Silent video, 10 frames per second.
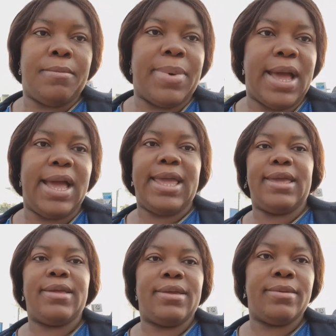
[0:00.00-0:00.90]

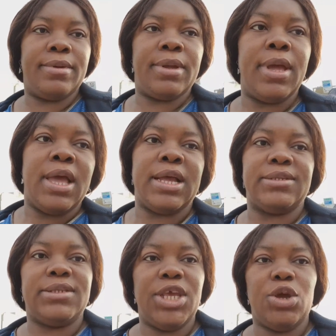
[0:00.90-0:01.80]
Bye,
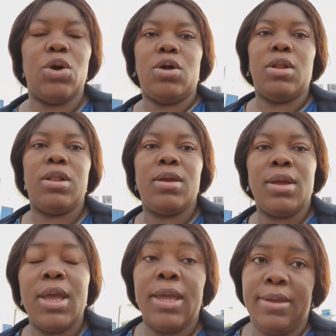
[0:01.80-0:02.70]
and see you all
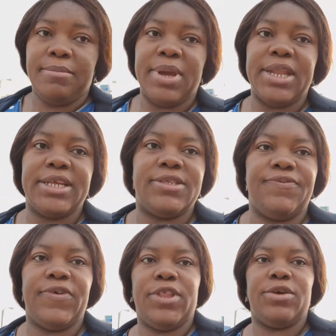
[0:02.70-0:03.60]
in my next
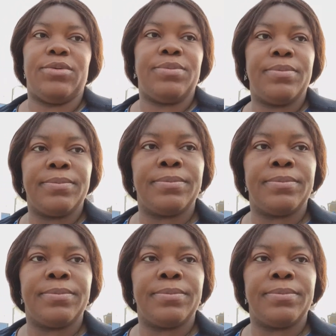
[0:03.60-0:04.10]
video.